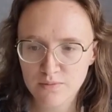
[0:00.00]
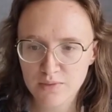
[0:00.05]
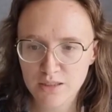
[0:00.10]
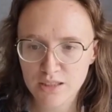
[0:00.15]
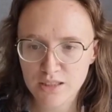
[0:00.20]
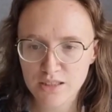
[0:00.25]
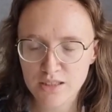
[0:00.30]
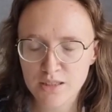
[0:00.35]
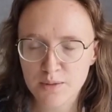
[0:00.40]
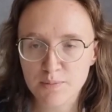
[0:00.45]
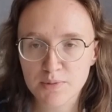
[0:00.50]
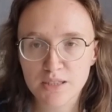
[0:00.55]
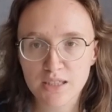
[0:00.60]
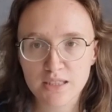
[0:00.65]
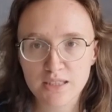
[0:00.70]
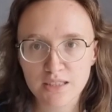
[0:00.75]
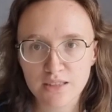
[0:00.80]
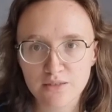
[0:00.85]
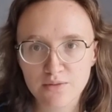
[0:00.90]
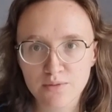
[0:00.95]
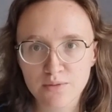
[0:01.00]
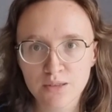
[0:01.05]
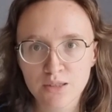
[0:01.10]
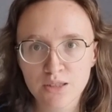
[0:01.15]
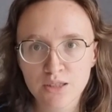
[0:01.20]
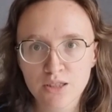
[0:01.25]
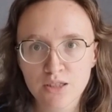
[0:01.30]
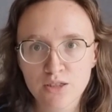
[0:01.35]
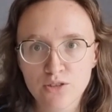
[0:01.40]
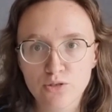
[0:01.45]
it is upsetting
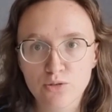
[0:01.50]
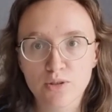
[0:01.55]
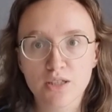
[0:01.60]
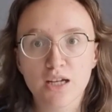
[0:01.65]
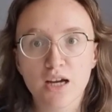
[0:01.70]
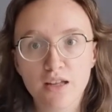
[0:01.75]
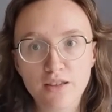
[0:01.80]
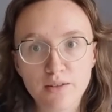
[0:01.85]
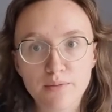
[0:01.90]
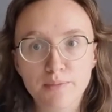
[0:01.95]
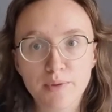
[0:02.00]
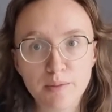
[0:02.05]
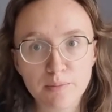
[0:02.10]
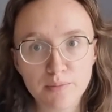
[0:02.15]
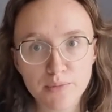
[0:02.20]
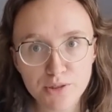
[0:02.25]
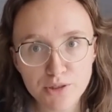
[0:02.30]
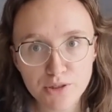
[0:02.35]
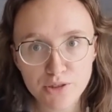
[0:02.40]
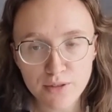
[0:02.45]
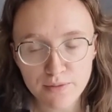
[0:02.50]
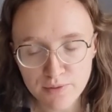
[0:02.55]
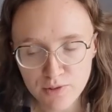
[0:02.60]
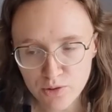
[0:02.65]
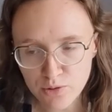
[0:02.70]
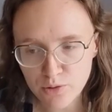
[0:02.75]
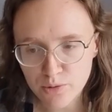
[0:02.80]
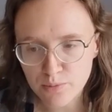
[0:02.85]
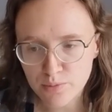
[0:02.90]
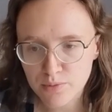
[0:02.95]
to the other members of the
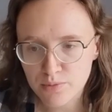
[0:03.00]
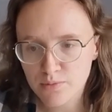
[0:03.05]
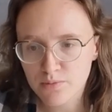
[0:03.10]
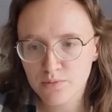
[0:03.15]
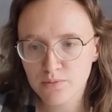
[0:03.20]
group,